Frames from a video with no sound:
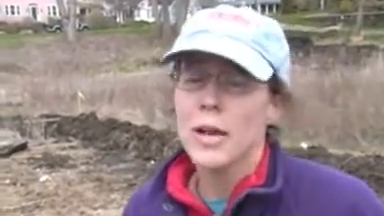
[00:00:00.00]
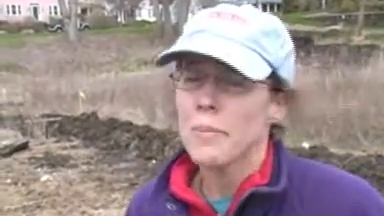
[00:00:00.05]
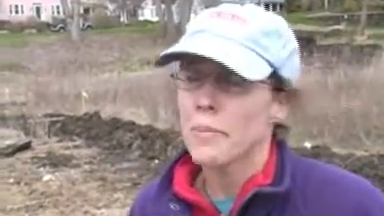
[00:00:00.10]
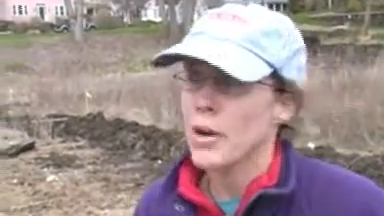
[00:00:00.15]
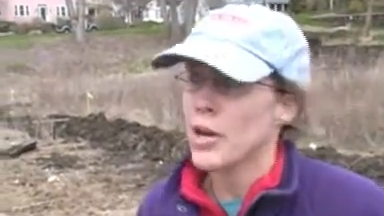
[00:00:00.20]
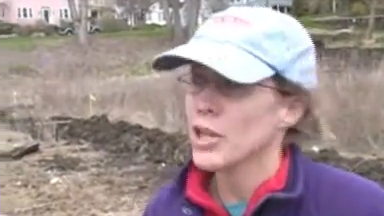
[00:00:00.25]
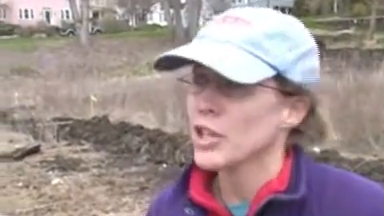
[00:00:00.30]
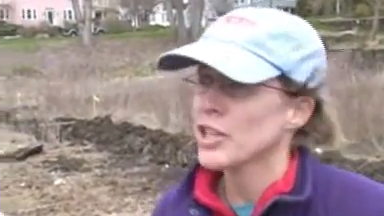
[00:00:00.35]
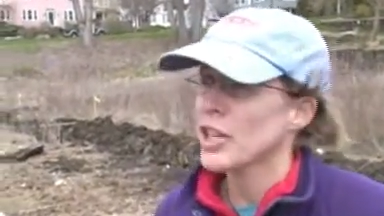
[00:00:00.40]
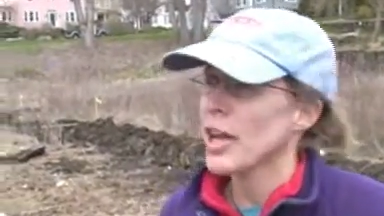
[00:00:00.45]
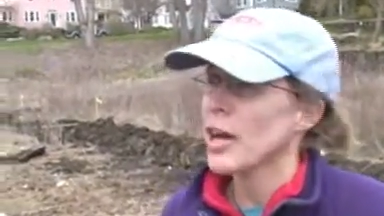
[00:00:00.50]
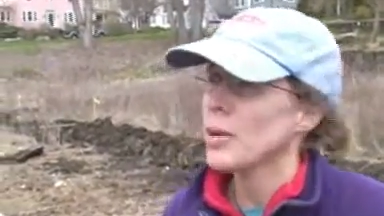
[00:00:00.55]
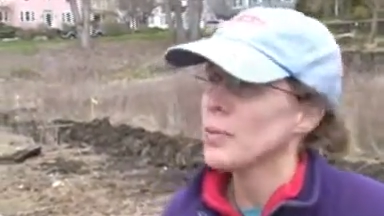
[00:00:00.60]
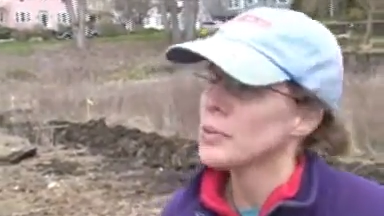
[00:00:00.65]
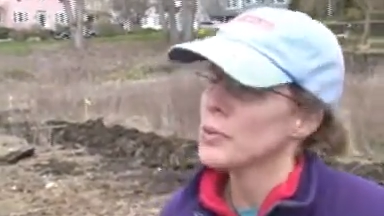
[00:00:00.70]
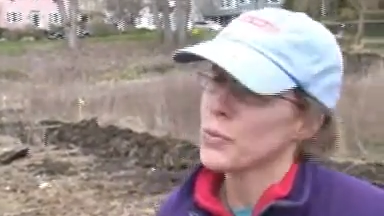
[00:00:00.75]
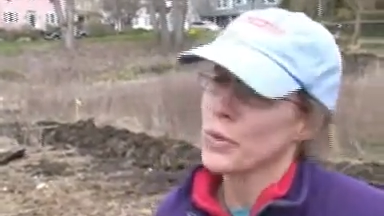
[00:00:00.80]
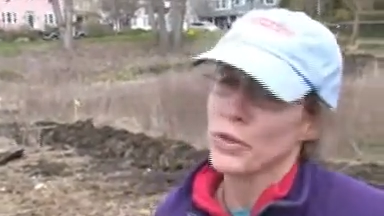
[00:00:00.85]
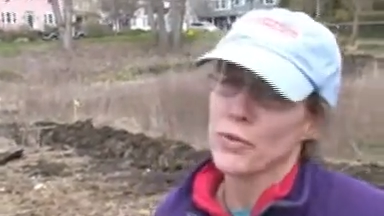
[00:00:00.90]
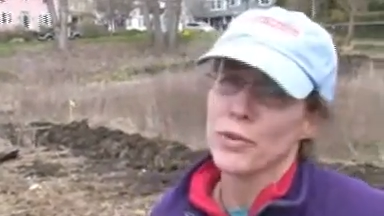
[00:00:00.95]
marsh
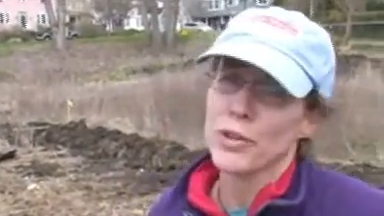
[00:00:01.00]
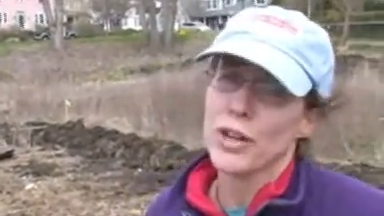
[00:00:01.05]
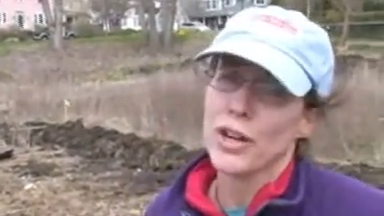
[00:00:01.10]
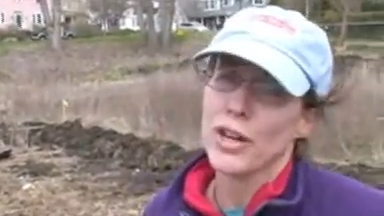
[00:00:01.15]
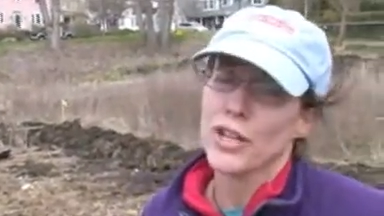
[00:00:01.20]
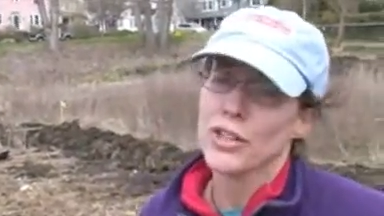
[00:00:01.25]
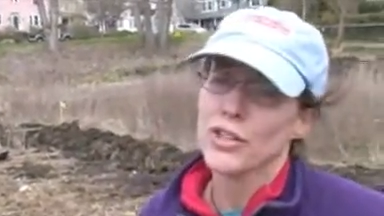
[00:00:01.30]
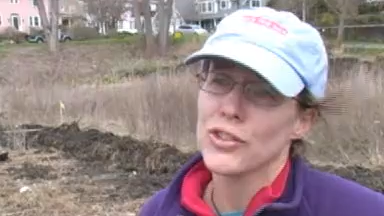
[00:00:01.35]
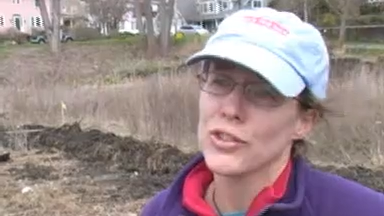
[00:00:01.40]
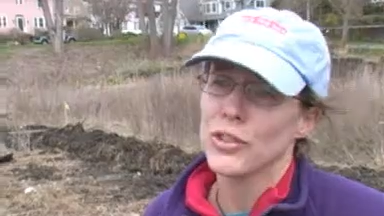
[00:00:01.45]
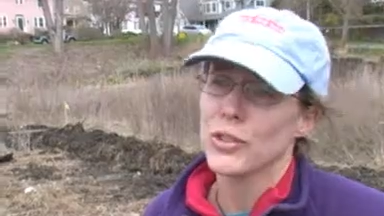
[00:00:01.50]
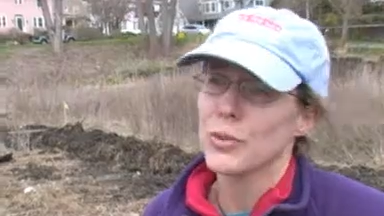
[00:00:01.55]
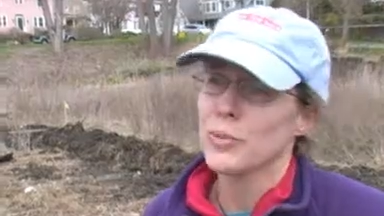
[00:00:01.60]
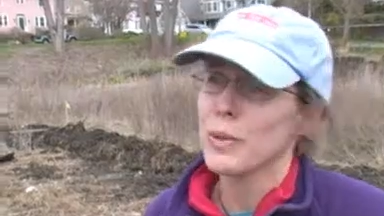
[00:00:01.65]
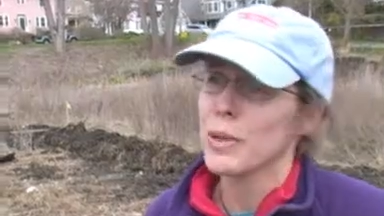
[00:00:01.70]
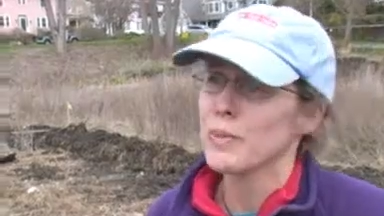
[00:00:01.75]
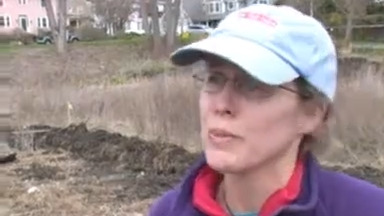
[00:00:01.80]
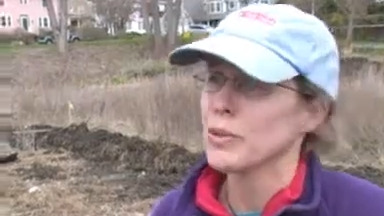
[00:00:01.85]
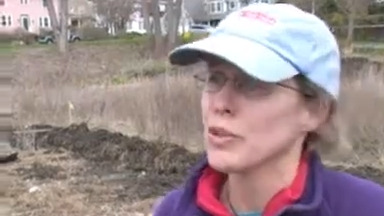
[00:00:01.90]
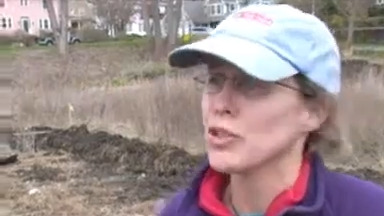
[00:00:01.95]
helps with regards to
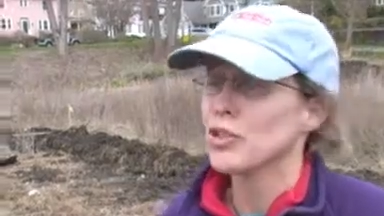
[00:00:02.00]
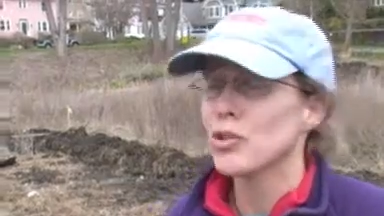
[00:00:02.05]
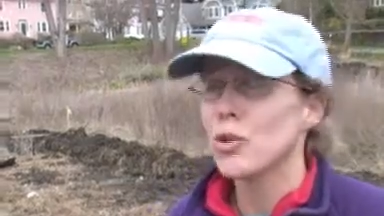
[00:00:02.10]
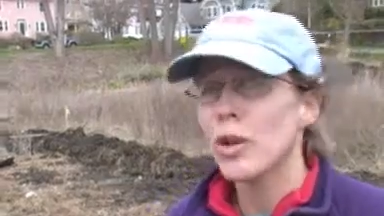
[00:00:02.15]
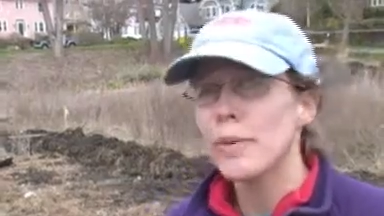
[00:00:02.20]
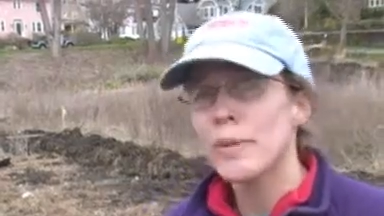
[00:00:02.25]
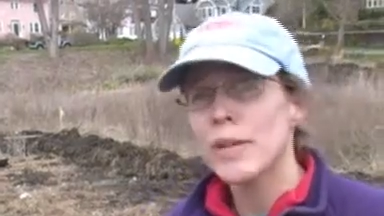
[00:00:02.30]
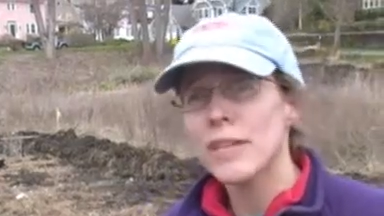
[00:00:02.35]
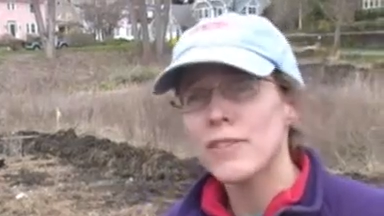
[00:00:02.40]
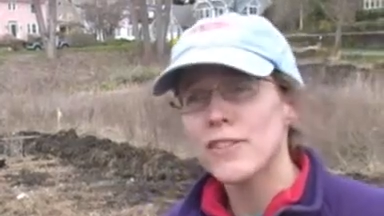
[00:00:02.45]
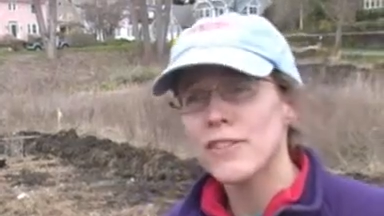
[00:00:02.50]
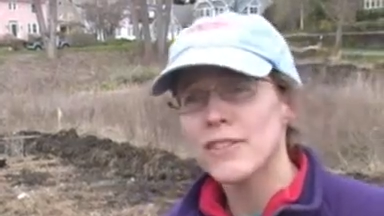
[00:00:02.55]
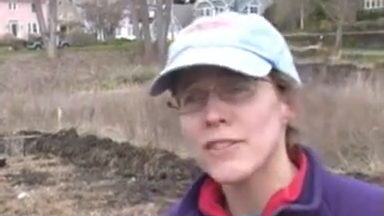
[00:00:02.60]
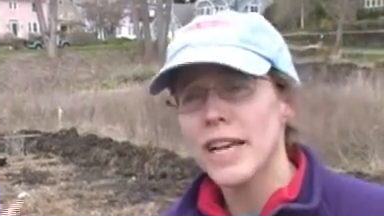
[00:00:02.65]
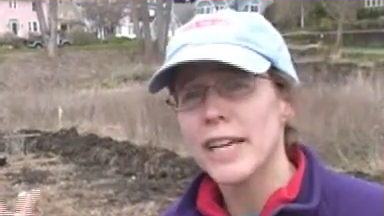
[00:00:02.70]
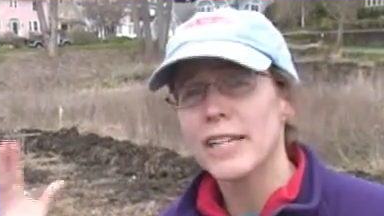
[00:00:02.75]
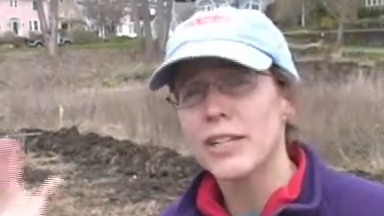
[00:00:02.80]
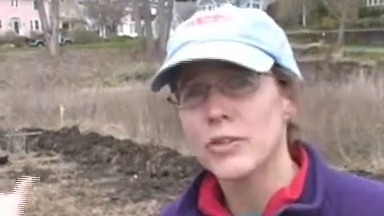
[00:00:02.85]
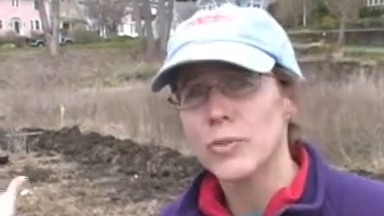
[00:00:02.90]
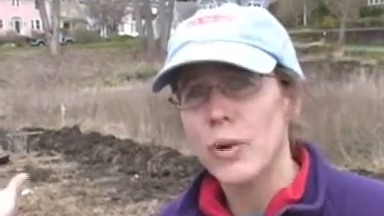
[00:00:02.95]
people's enjoyment of the
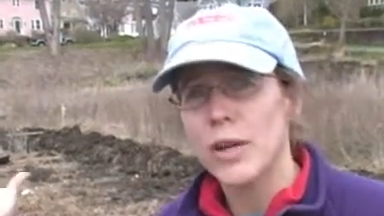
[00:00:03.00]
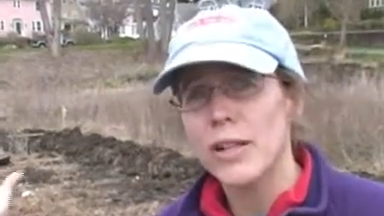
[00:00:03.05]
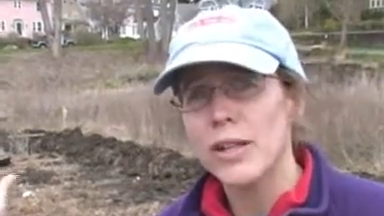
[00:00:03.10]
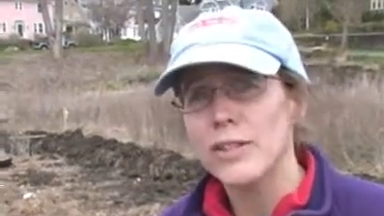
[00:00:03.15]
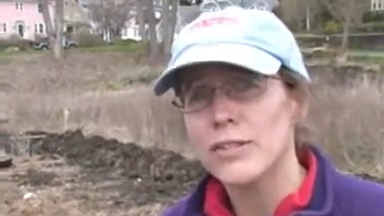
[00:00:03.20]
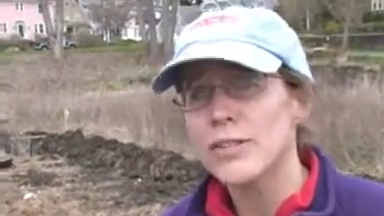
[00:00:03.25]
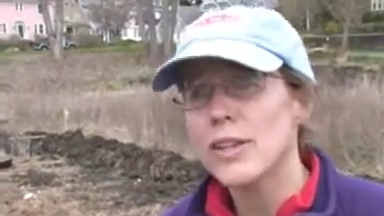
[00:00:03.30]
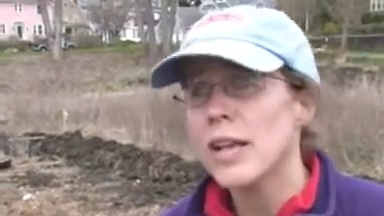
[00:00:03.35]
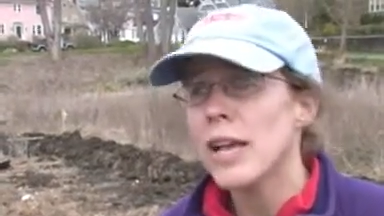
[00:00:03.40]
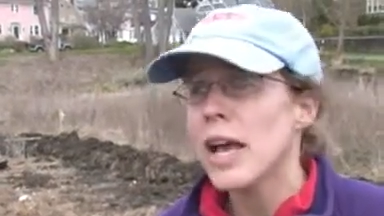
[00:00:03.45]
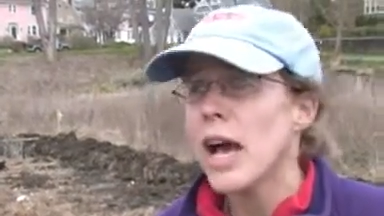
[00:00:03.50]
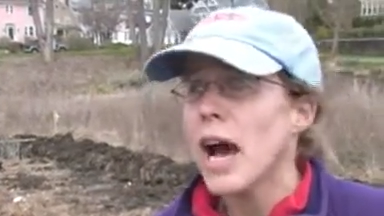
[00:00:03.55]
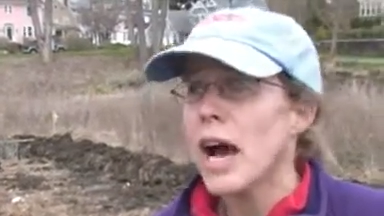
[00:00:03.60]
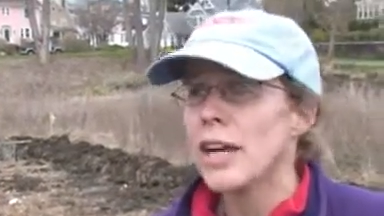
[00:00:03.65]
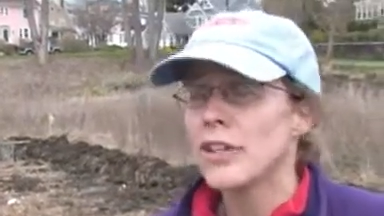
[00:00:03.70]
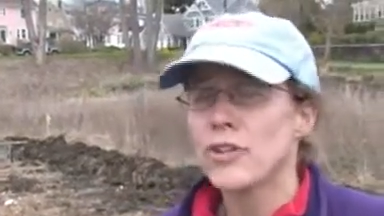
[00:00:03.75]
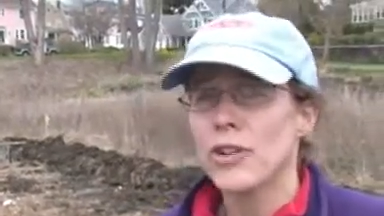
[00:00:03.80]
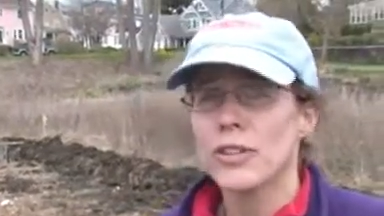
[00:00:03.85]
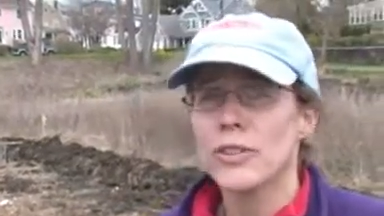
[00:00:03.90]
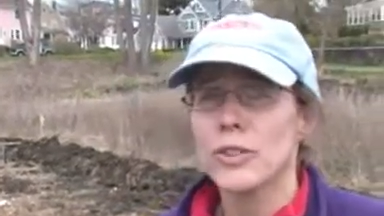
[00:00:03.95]
site as well as
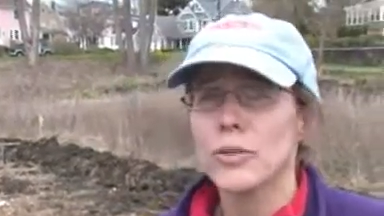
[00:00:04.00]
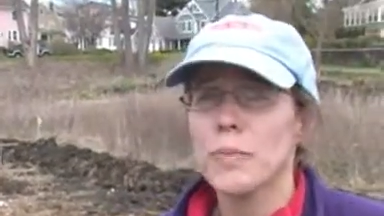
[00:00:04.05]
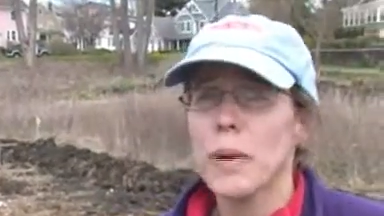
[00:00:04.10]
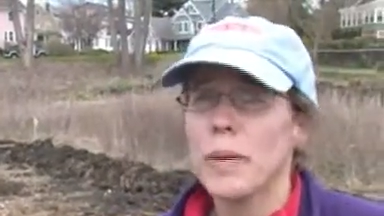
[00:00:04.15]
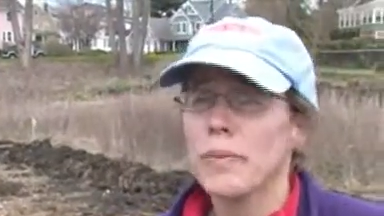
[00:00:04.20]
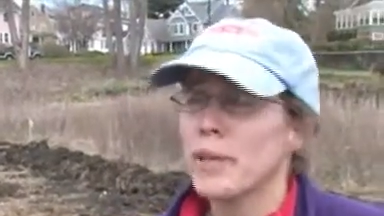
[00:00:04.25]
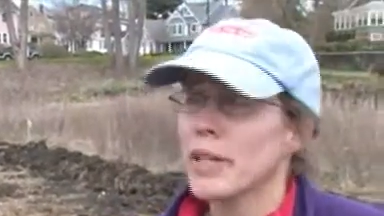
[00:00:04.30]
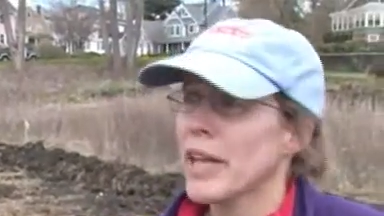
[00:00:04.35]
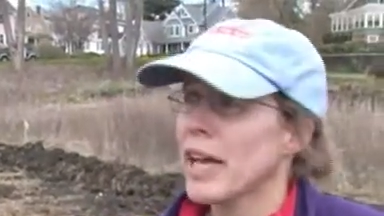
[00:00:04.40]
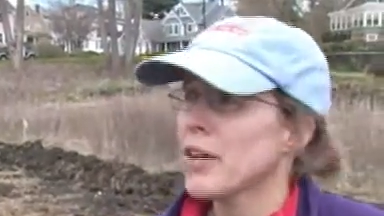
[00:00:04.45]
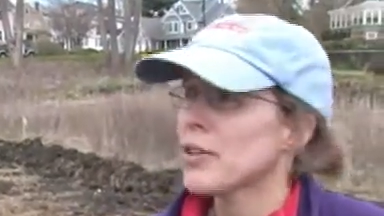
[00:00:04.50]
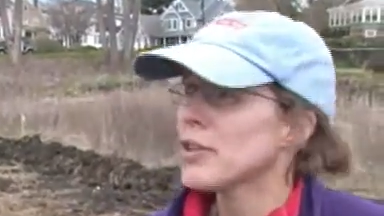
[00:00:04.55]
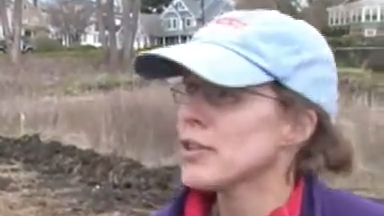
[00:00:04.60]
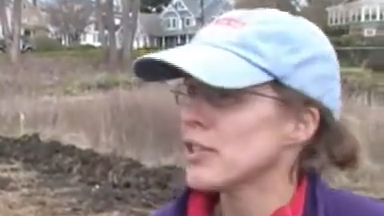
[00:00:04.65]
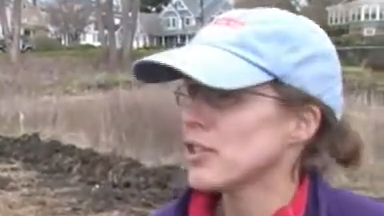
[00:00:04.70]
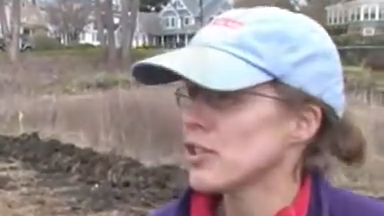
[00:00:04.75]
addresses public health